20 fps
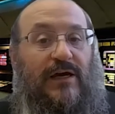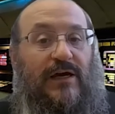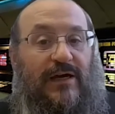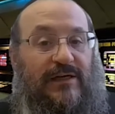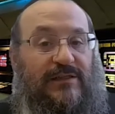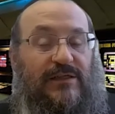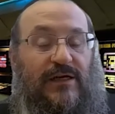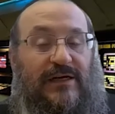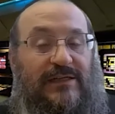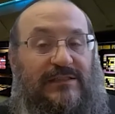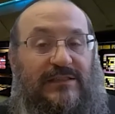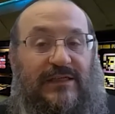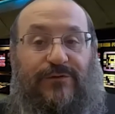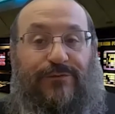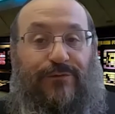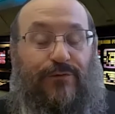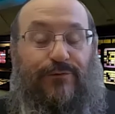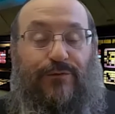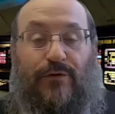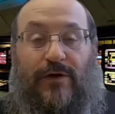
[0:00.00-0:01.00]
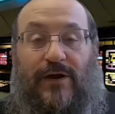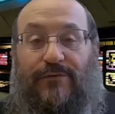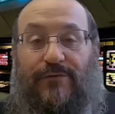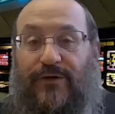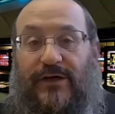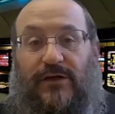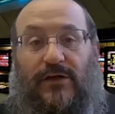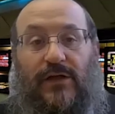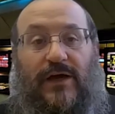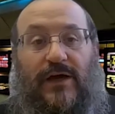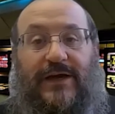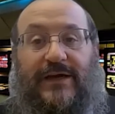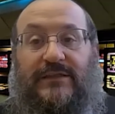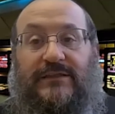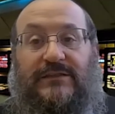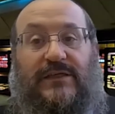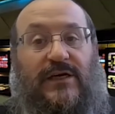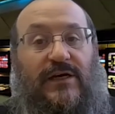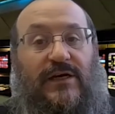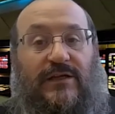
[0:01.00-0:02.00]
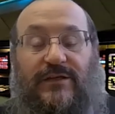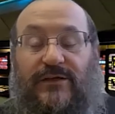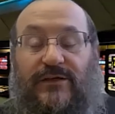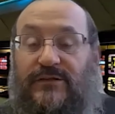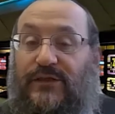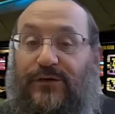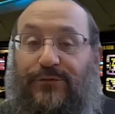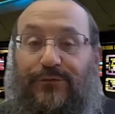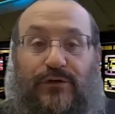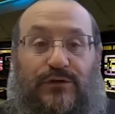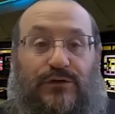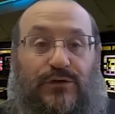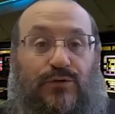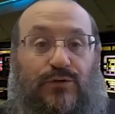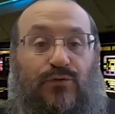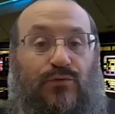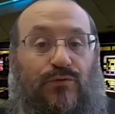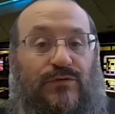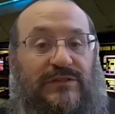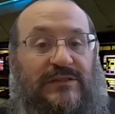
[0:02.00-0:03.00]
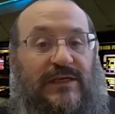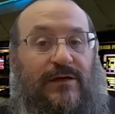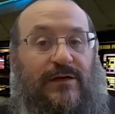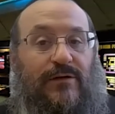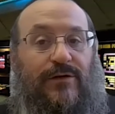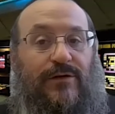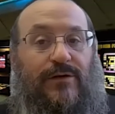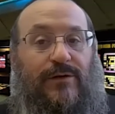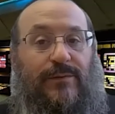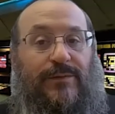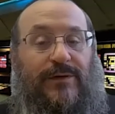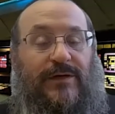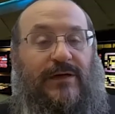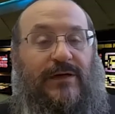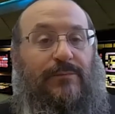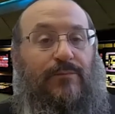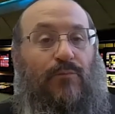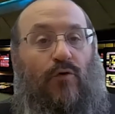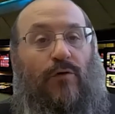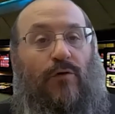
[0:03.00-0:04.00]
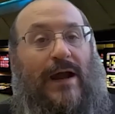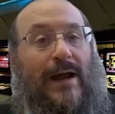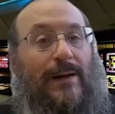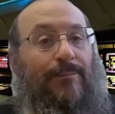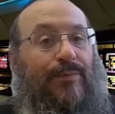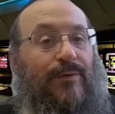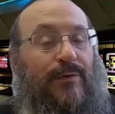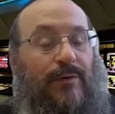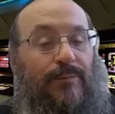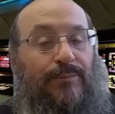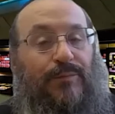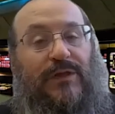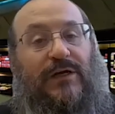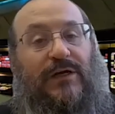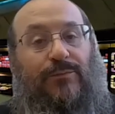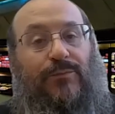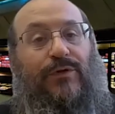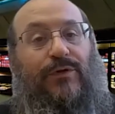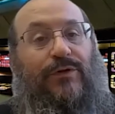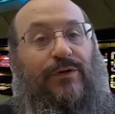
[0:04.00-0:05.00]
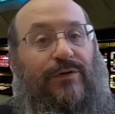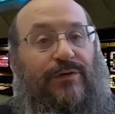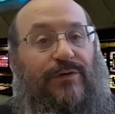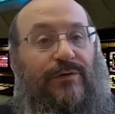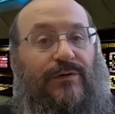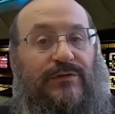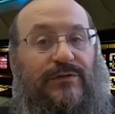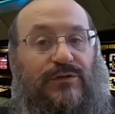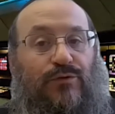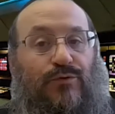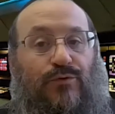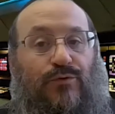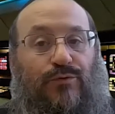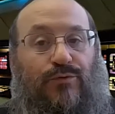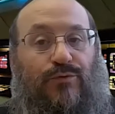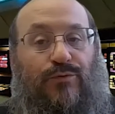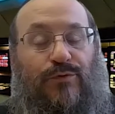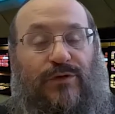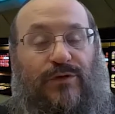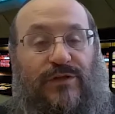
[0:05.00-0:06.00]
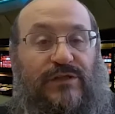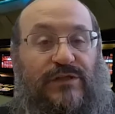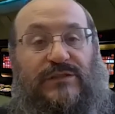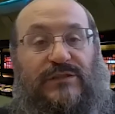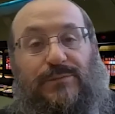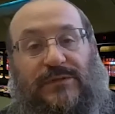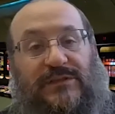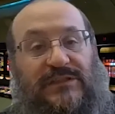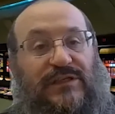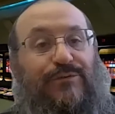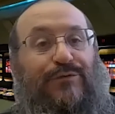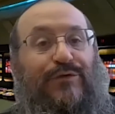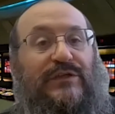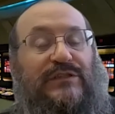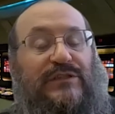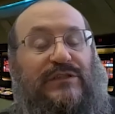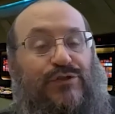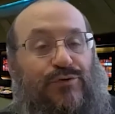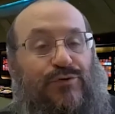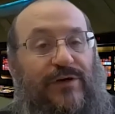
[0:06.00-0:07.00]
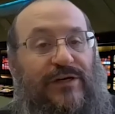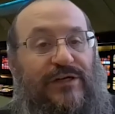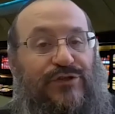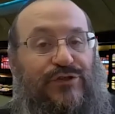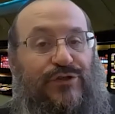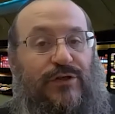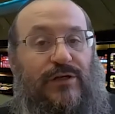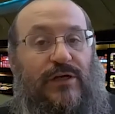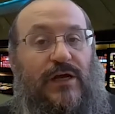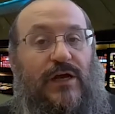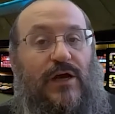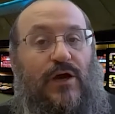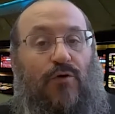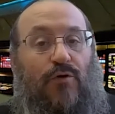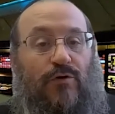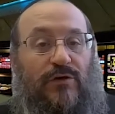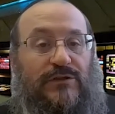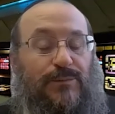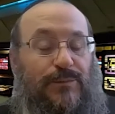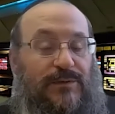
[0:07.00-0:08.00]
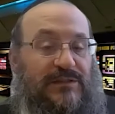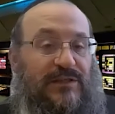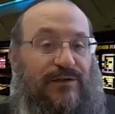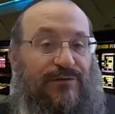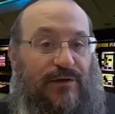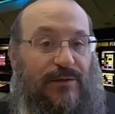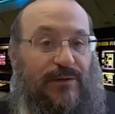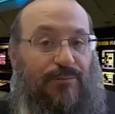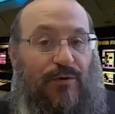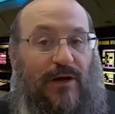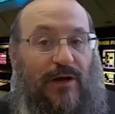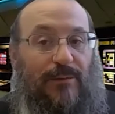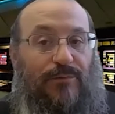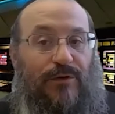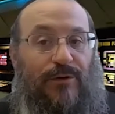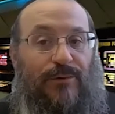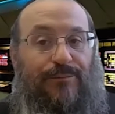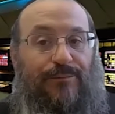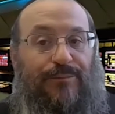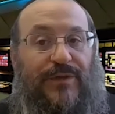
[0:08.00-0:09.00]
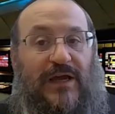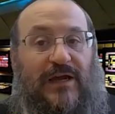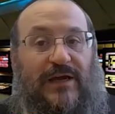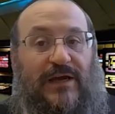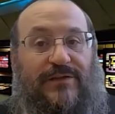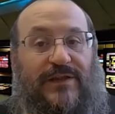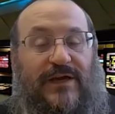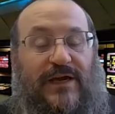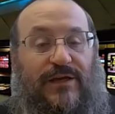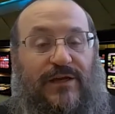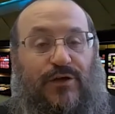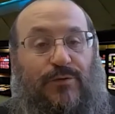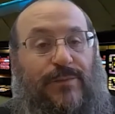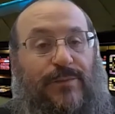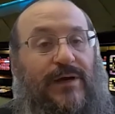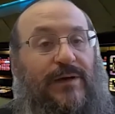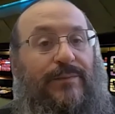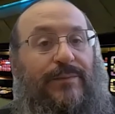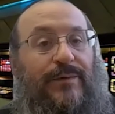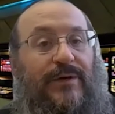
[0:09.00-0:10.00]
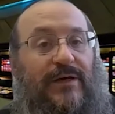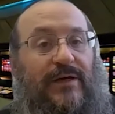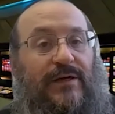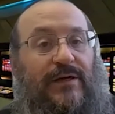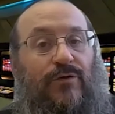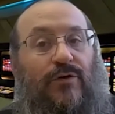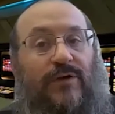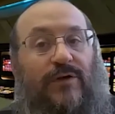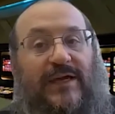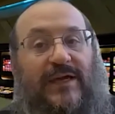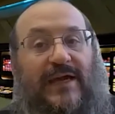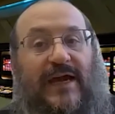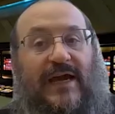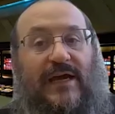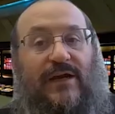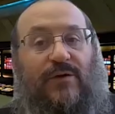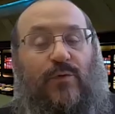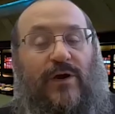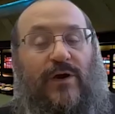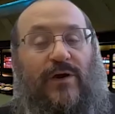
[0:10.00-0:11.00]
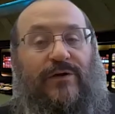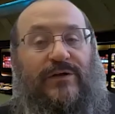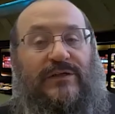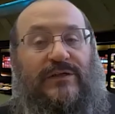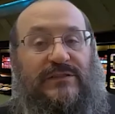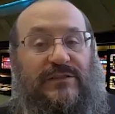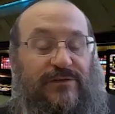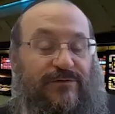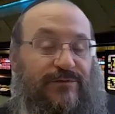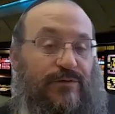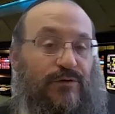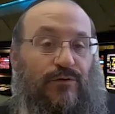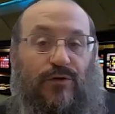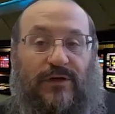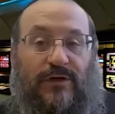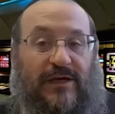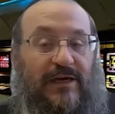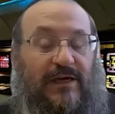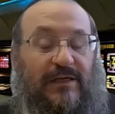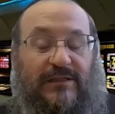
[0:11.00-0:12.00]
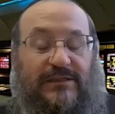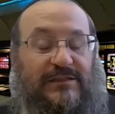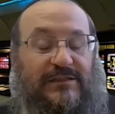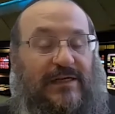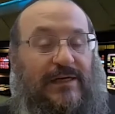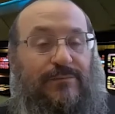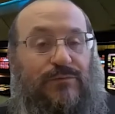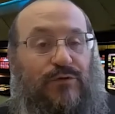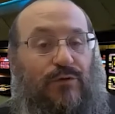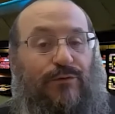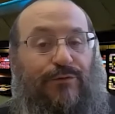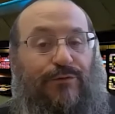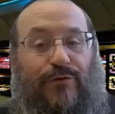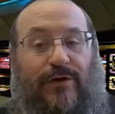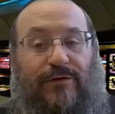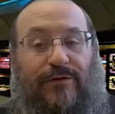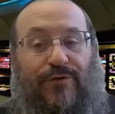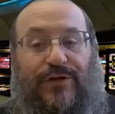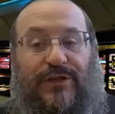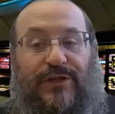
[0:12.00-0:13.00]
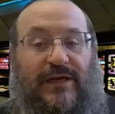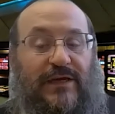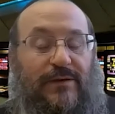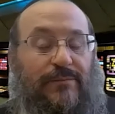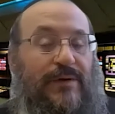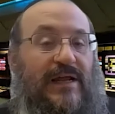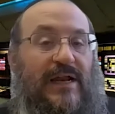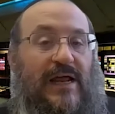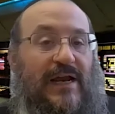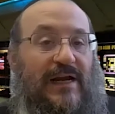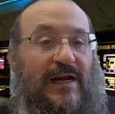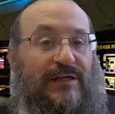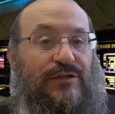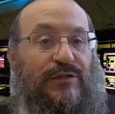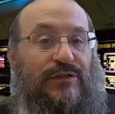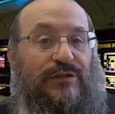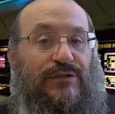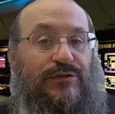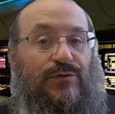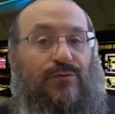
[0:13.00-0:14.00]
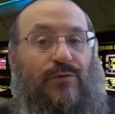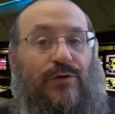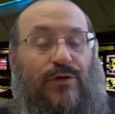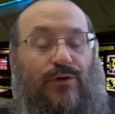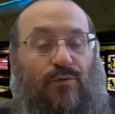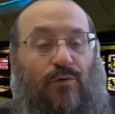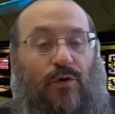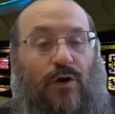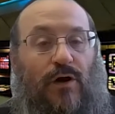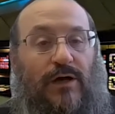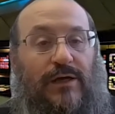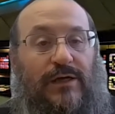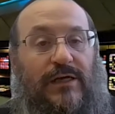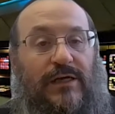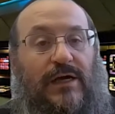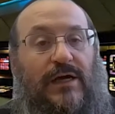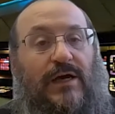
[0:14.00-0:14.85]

As I said, for every client, there's different tools that are going to be more applicable to the specific situation or specific problem that you may be looking at. Whereas if you're looking at the same tool for everything, it may not actually do what you want.